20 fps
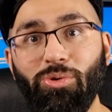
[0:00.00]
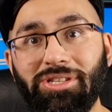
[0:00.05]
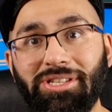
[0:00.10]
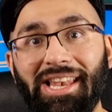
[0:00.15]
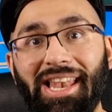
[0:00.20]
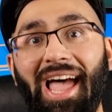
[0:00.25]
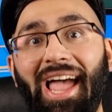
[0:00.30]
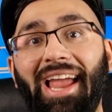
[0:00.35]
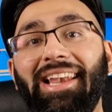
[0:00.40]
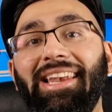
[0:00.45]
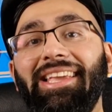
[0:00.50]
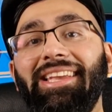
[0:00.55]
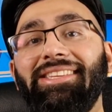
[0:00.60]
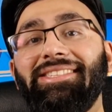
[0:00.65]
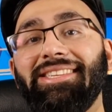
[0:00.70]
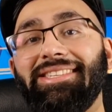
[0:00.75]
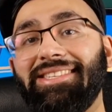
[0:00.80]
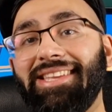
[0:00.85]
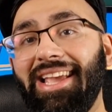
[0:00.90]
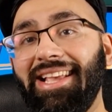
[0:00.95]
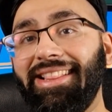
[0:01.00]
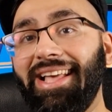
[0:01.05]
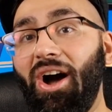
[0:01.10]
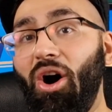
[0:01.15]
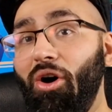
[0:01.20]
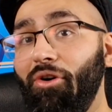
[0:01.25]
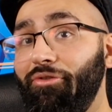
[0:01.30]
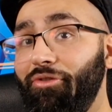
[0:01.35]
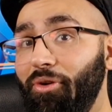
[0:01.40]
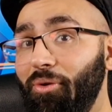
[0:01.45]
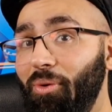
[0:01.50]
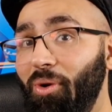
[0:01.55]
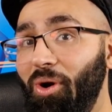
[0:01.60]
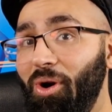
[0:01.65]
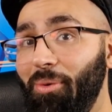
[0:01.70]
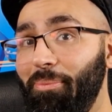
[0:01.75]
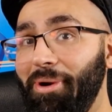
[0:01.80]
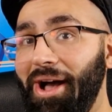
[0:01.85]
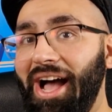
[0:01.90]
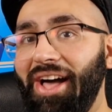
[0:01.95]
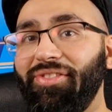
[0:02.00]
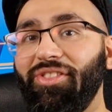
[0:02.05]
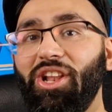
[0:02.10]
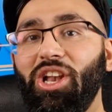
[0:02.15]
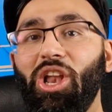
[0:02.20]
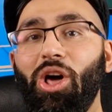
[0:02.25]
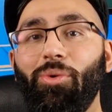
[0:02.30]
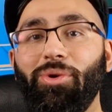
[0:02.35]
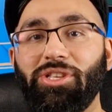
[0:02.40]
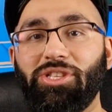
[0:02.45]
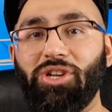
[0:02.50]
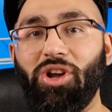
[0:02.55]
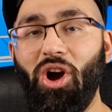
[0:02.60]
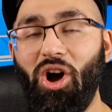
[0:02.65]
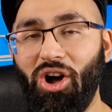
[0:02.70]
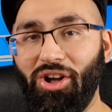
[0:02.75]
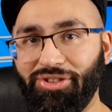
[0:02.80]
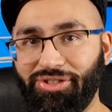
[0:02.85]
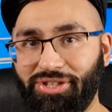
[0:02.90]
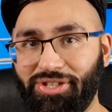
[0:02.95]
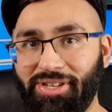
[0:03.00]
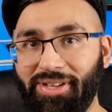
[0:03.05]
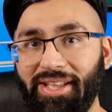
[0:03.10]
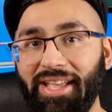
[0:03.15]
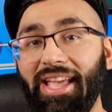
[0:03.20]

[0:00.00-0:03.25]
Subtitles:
likely to take that offer up at the lowest cost.